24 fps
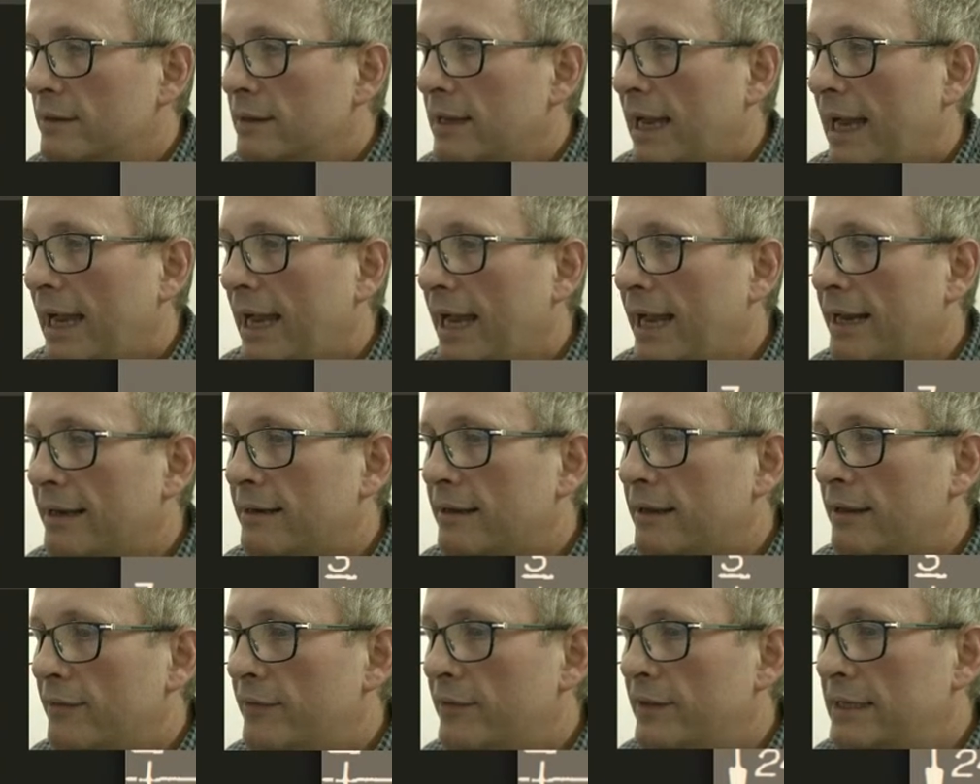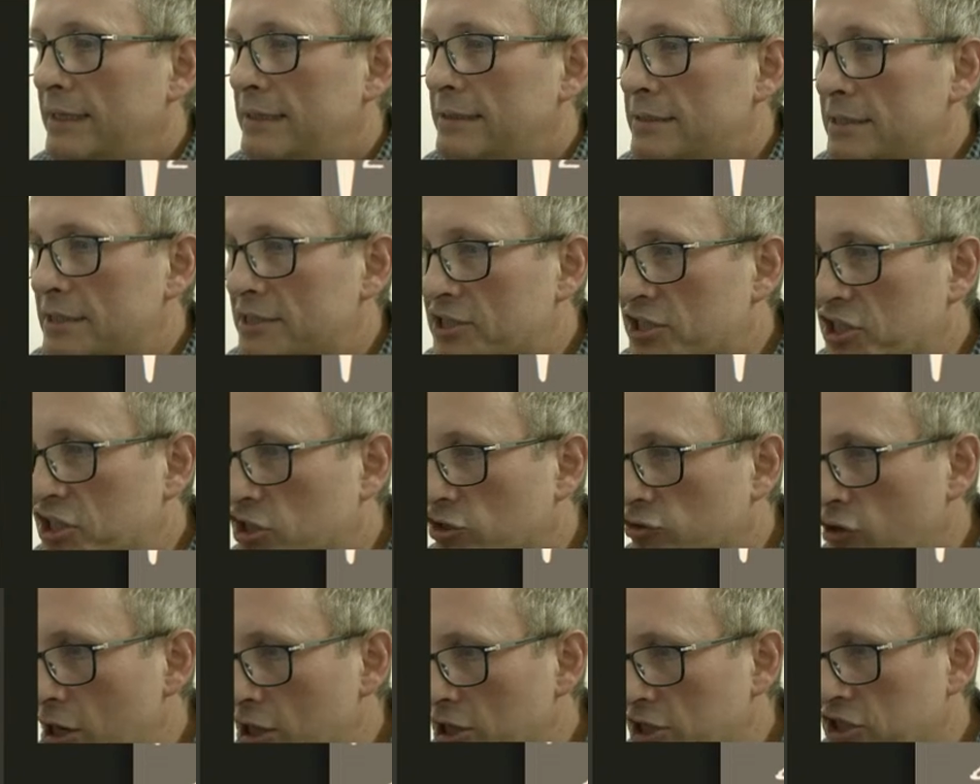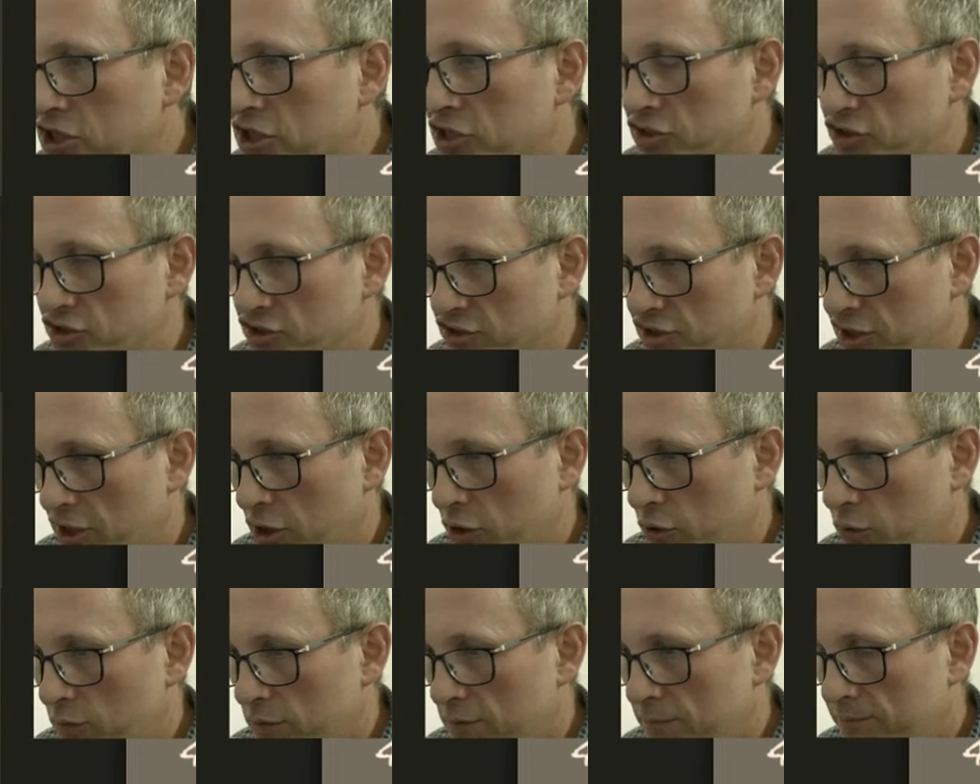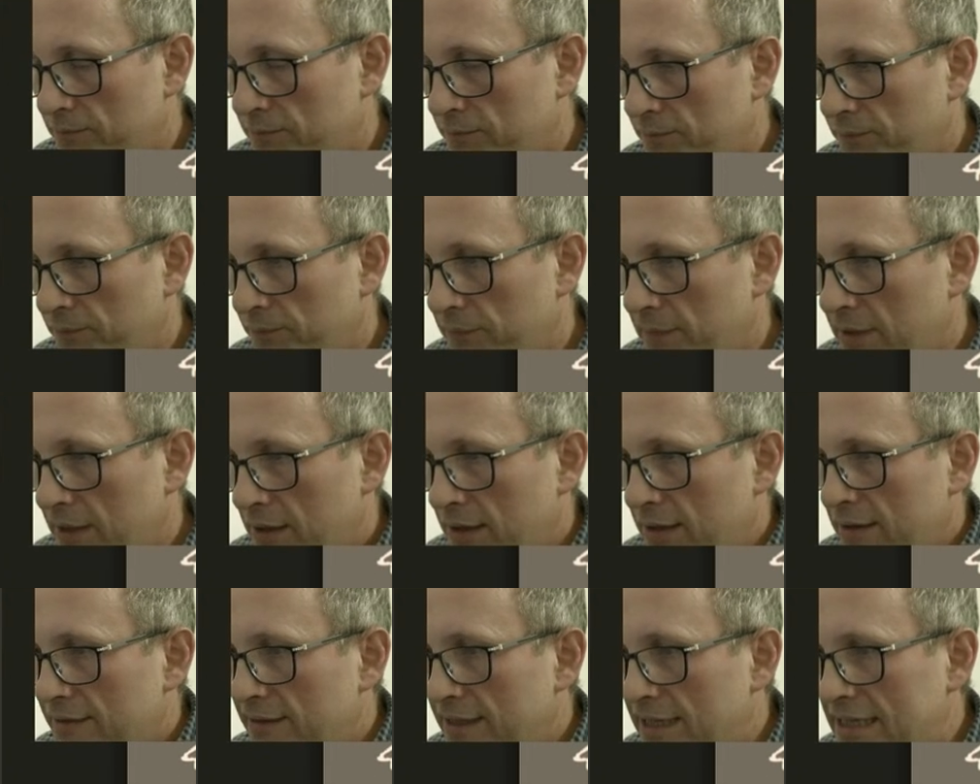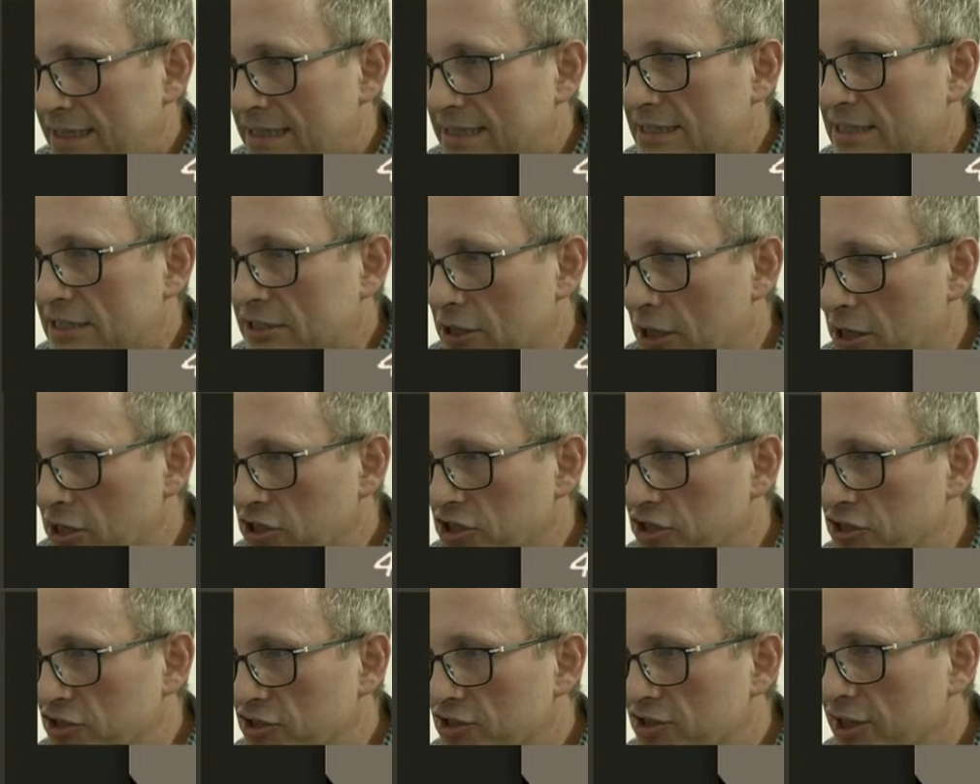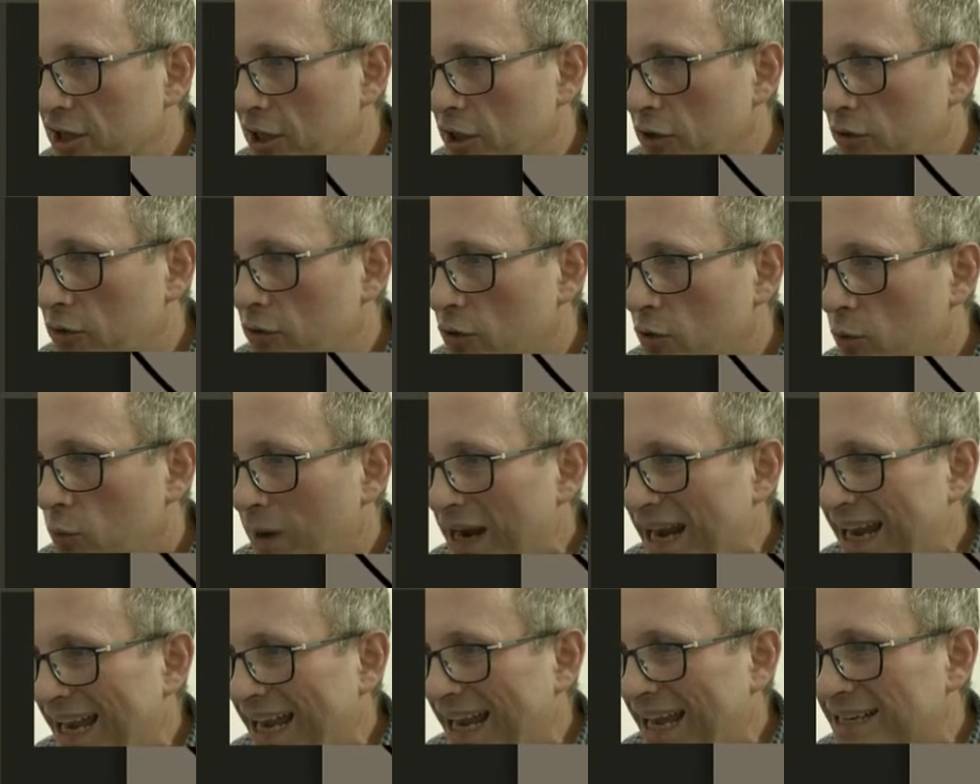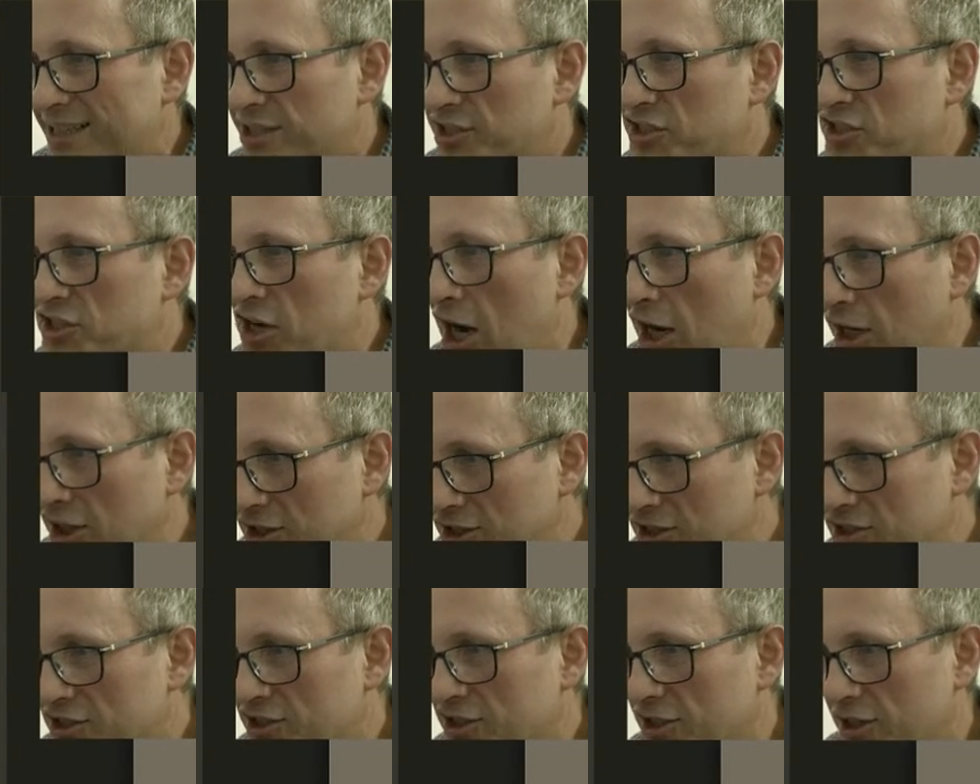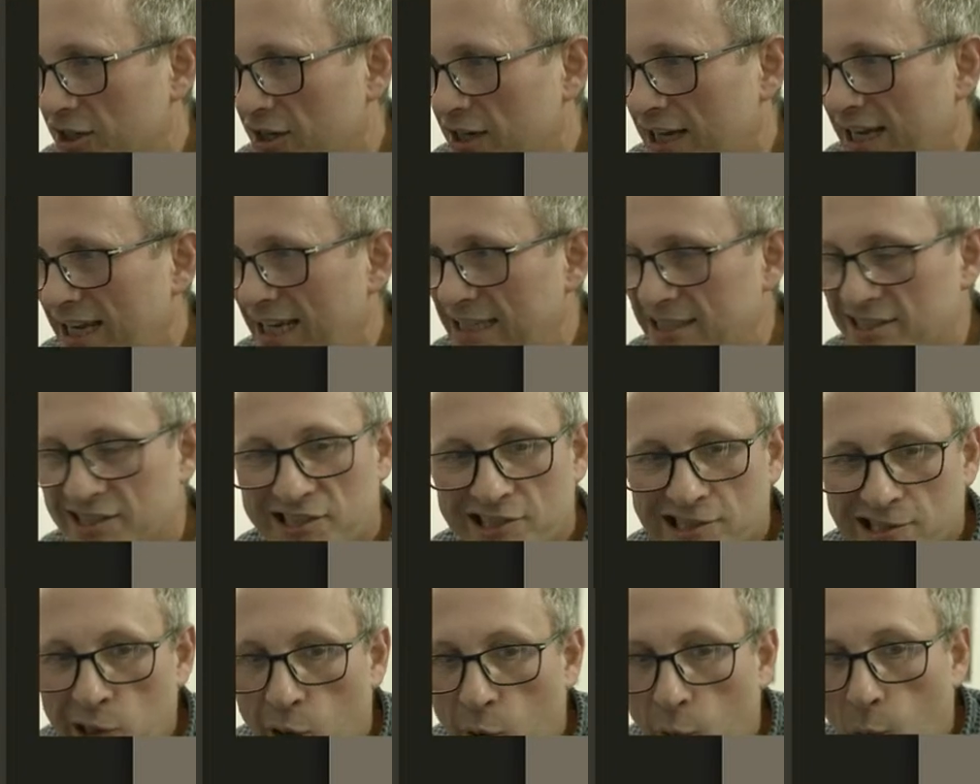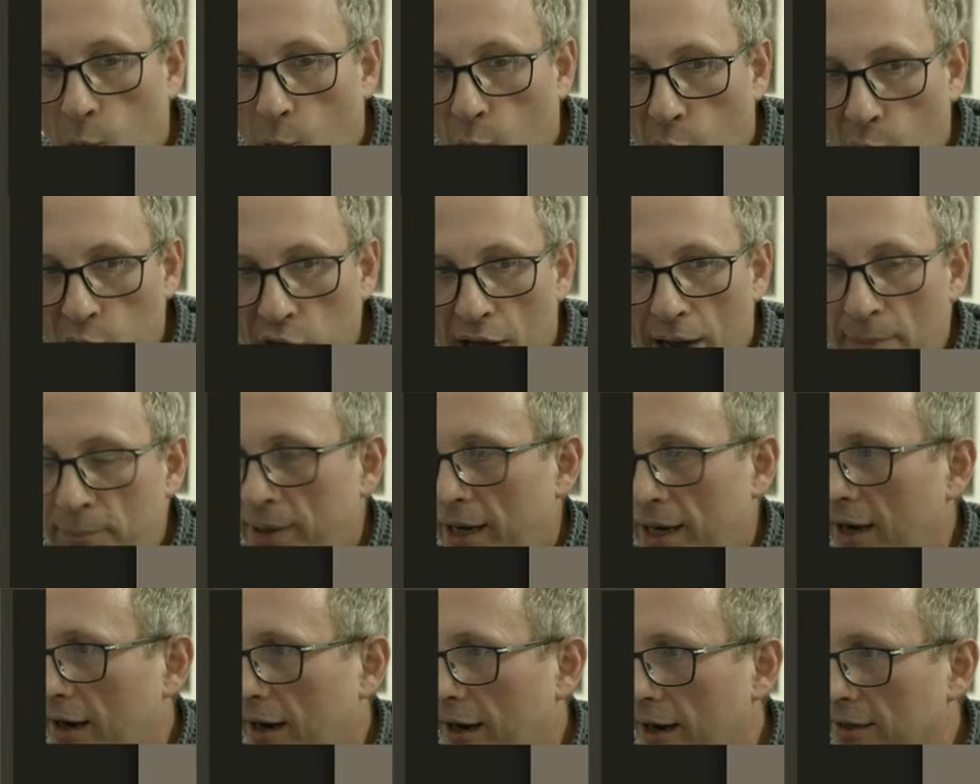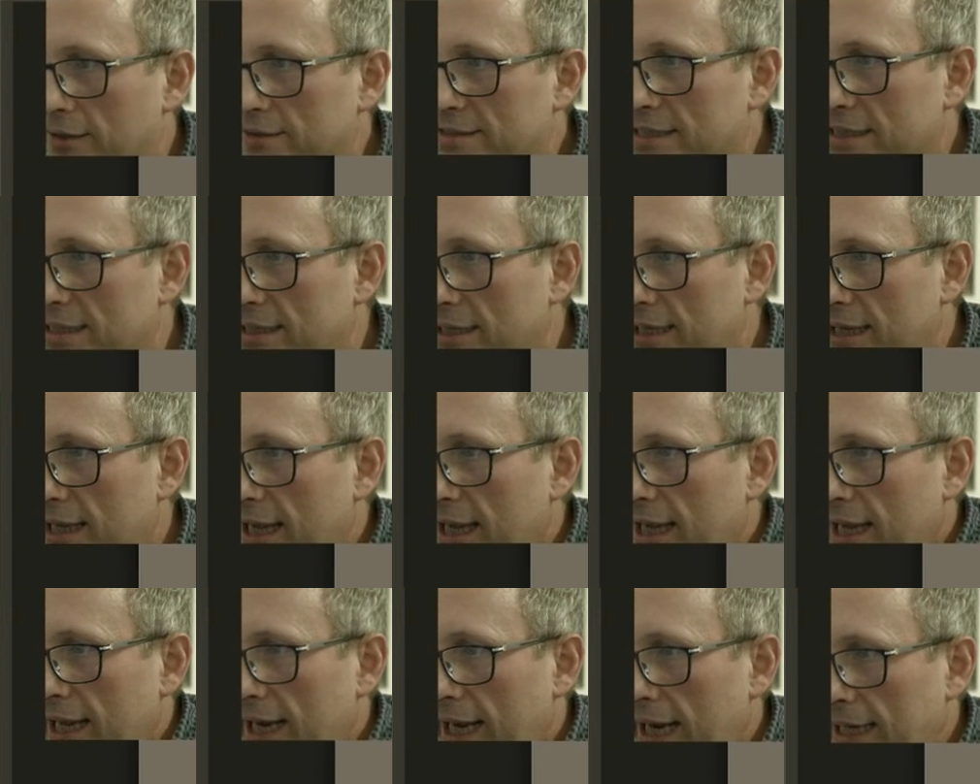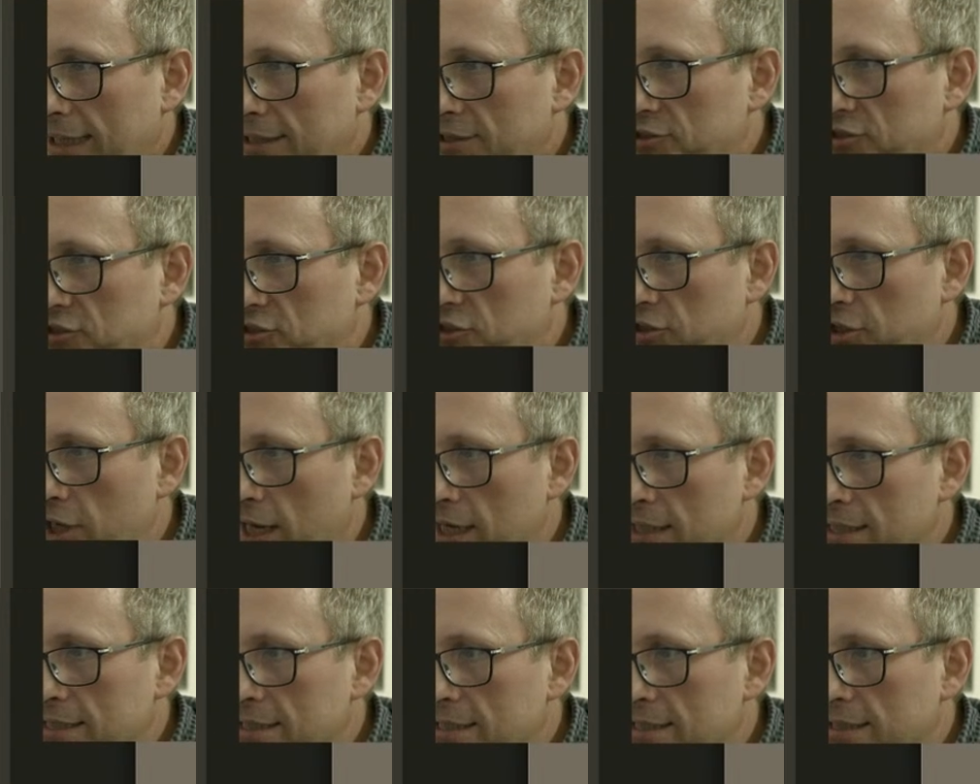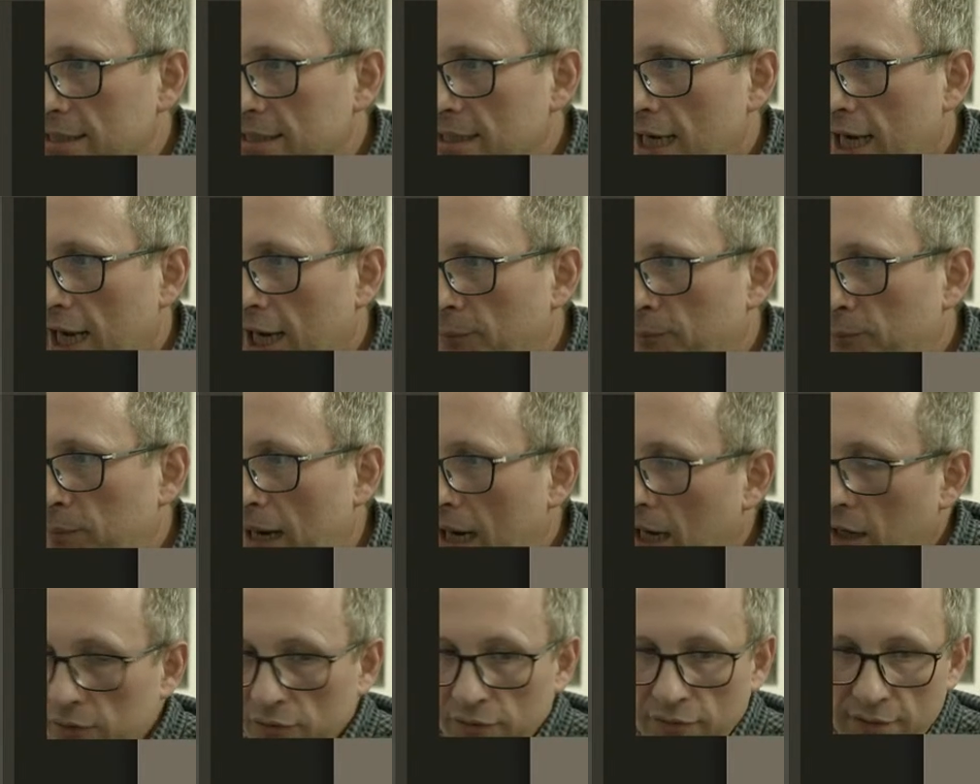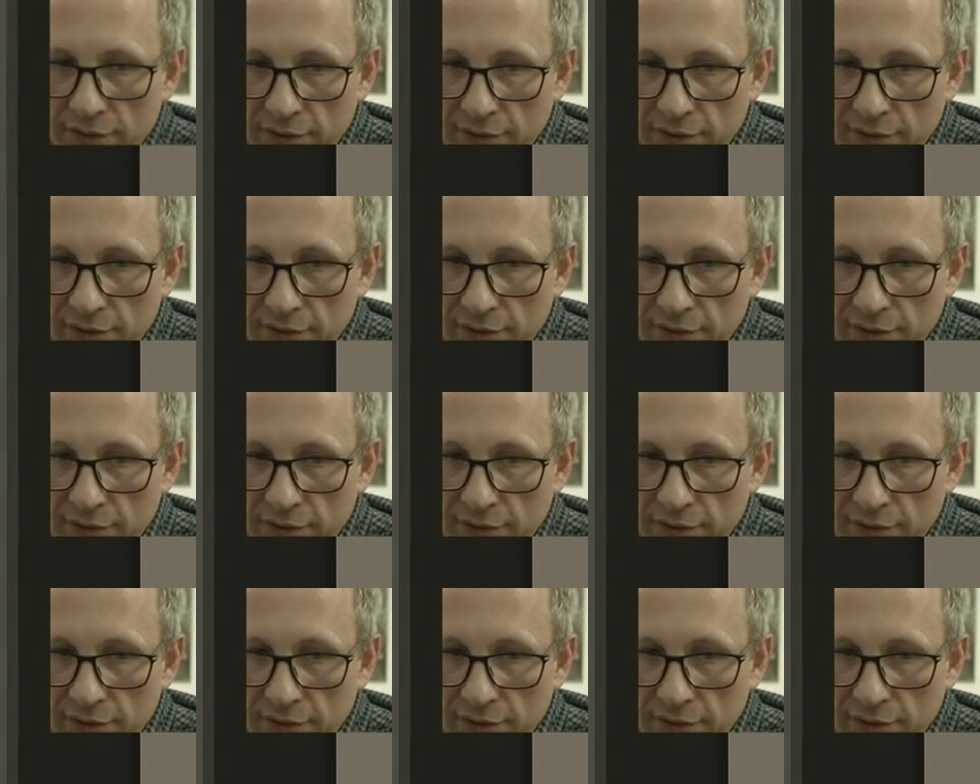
And the destruction zone, the destruction zone where tungsten is torn apart is just above